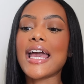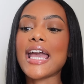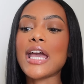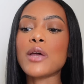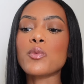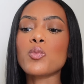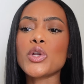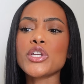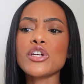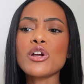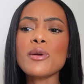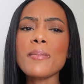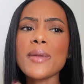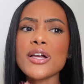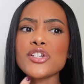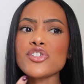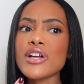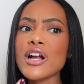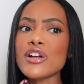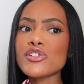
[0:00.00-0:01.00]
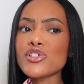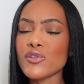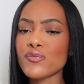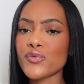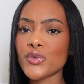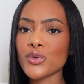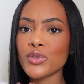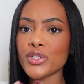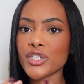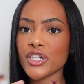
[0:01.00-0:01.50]
And when you're measuring out your
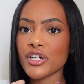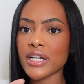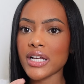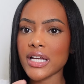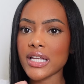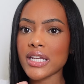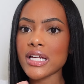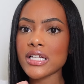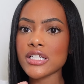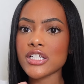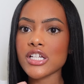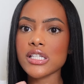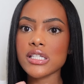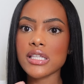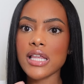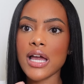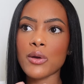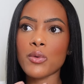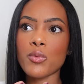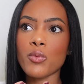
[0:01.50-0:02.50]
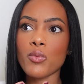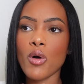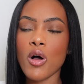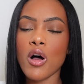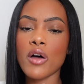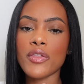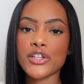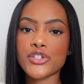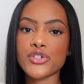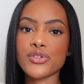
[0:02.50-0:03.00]
food and you're eating just like
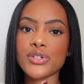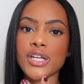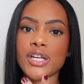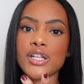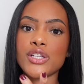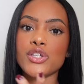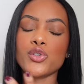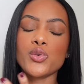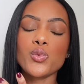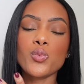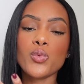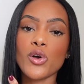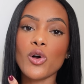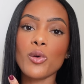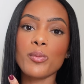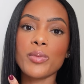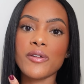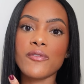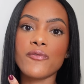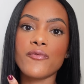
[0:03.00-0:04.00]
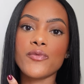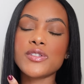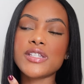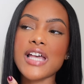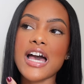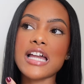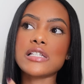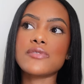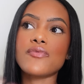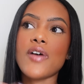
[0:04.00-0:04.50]
all that you need, you will be
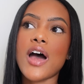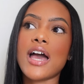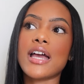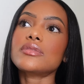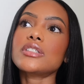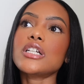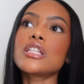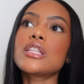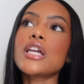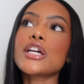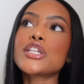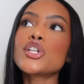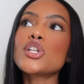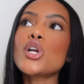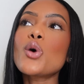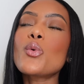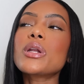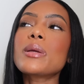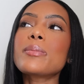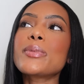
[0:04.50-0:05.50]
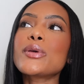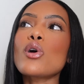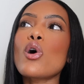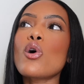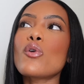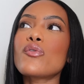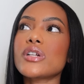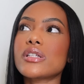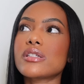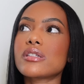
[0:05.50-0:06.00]
satisfied. Like you don't want to be
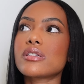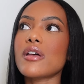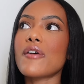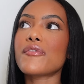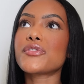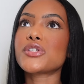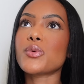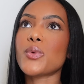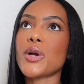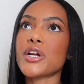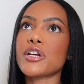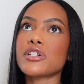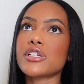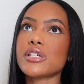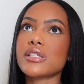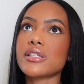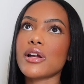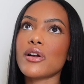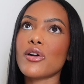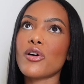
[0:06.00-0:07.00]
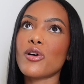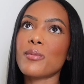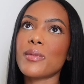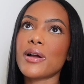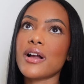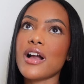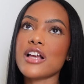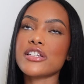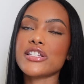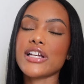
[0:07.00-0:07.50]
overstuffed to where you're just like, oh
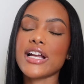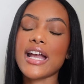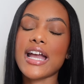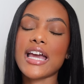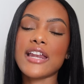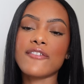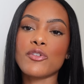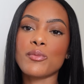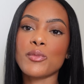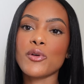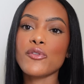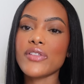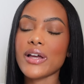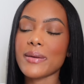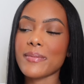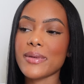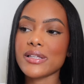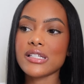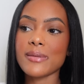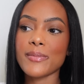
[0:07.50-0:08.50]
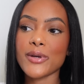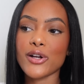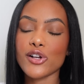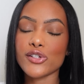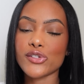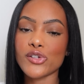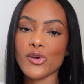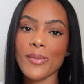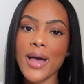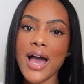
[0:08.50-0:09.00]
my gosh, like, I can't even move. Like my stomach
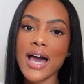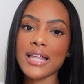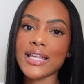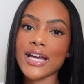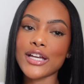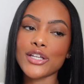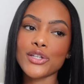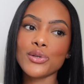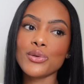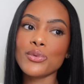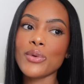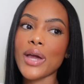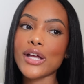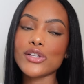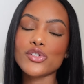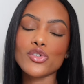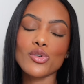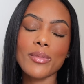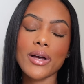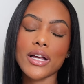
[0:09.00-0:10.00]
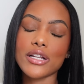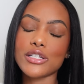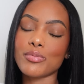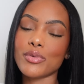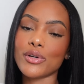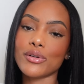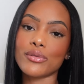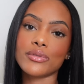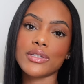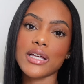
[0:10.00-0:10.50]
hurts so bad. Like you ate too much,
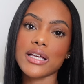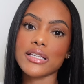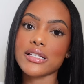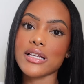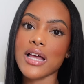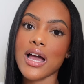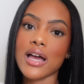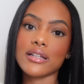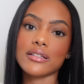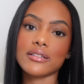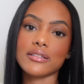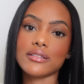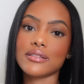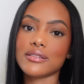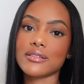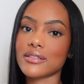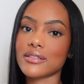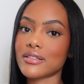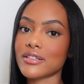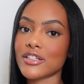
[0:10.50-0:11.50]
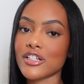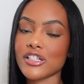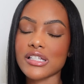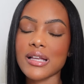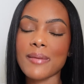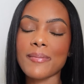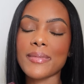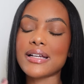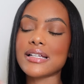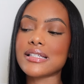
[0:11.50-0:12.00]
boo. That's not, your
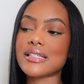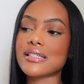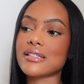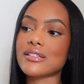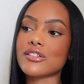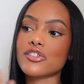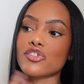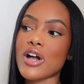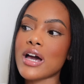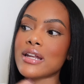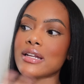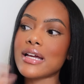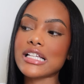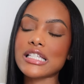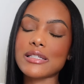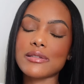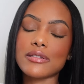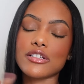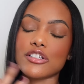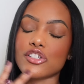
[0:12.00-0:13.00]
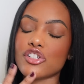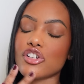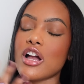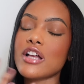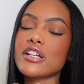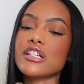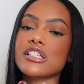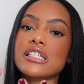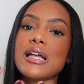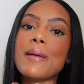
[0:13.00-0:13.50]
stomach is trying
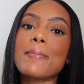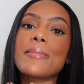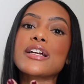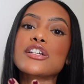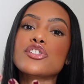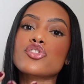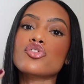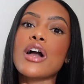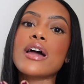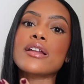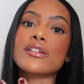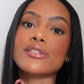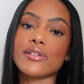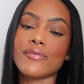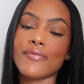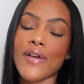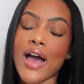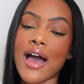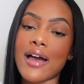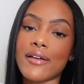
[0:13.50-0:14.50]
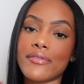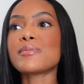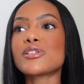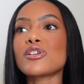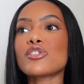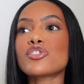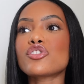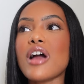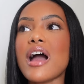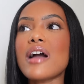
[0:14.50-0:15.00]
to survive.
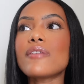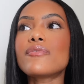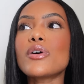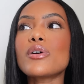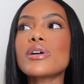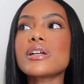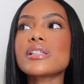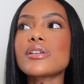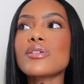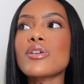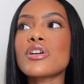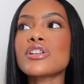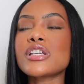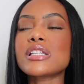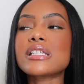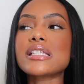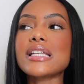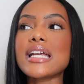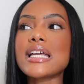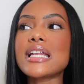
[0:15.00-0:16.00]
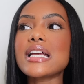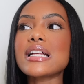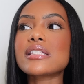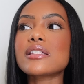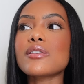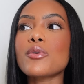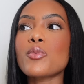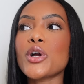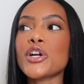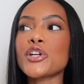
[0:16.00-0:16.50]
So try focusing on just eating
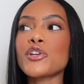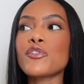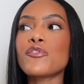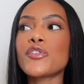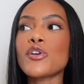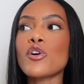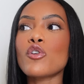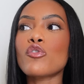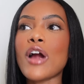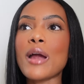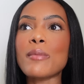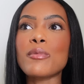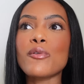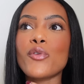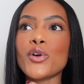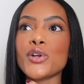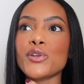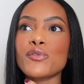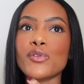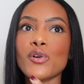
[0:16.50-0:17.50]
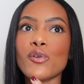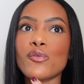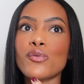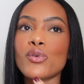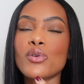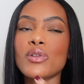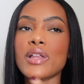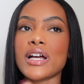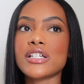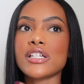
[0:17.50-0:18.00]
to where you feel right before you feel
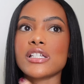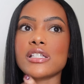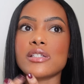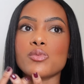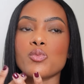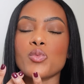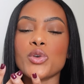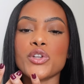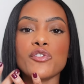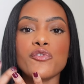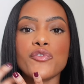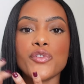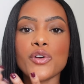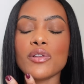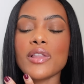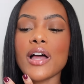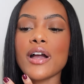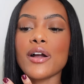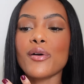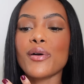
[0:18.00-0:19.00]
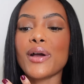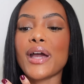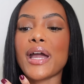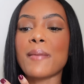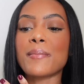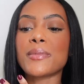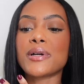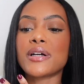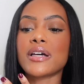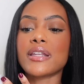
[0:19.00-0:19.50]
full. Like just when you feel like, okay,
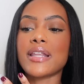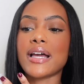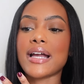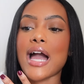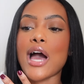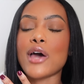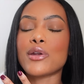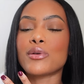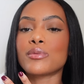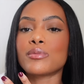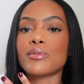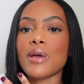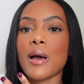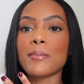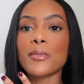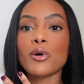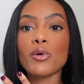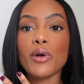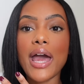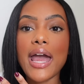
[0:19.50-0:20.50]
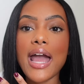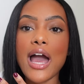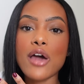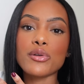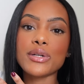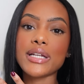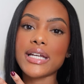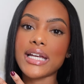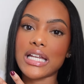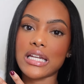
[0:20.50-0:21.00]
I'm good. Like I'm okay. I
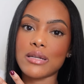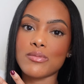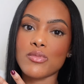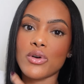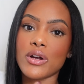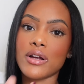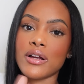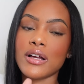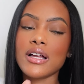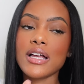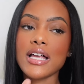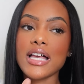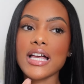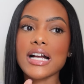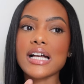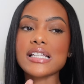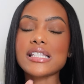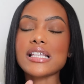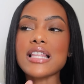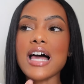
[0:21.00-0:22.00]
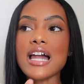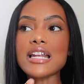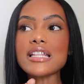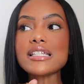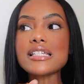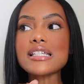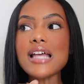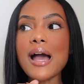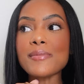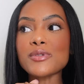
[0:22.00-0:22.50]
don't need anymore. Because a lot
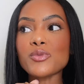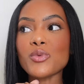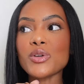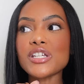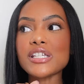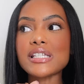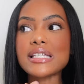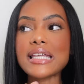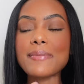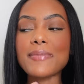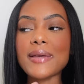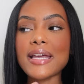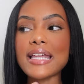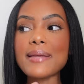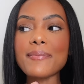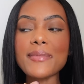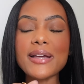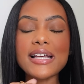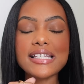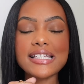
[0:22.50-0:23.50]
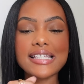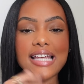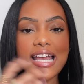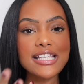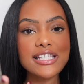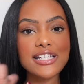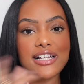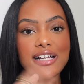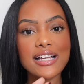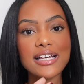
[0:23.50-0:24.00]
of the times we just keep eating because it
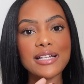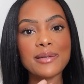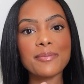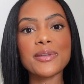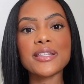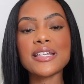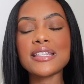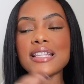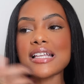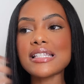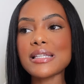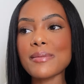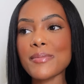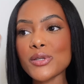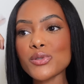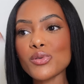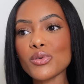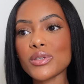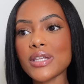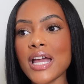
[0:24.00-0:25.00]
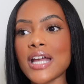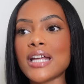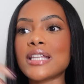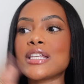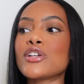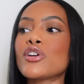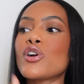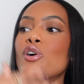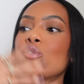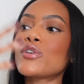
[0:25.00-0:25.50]
tastes good. But then that's a mental thing.
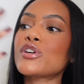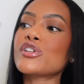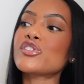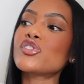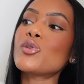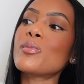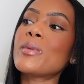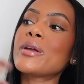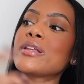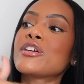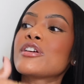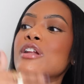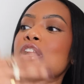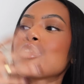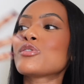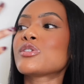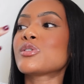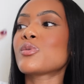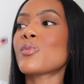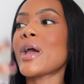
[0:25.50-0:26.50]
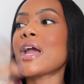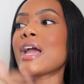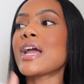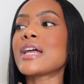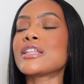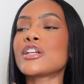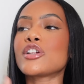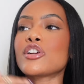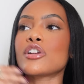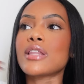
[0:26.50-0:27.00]
And then you're over consuming and then you're not losing weight.
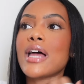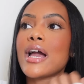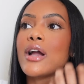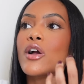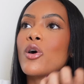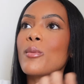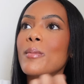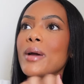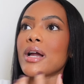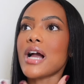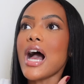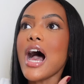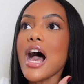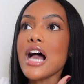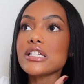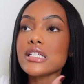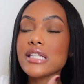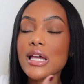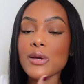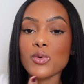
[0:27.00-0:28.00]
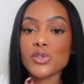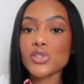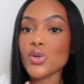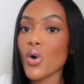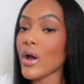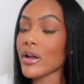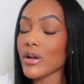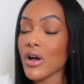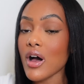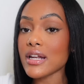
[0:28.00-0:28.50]
And then you're like, oh my gosh, like what's
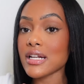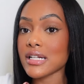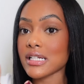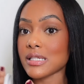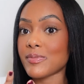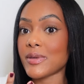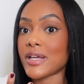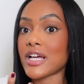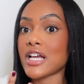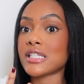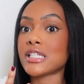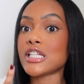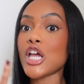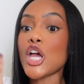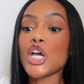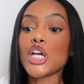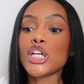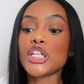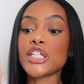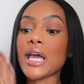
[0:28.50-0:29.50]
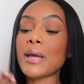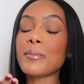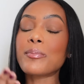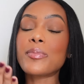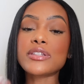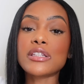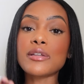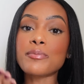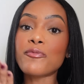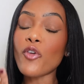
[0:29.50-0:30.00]
going on? And it's because you
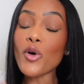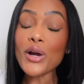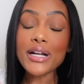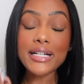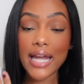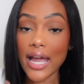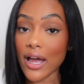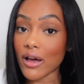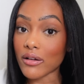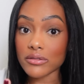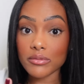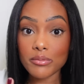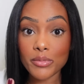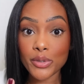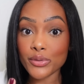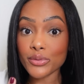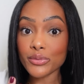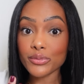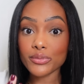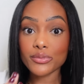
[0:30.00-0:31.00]
ain't put the fork down, boo.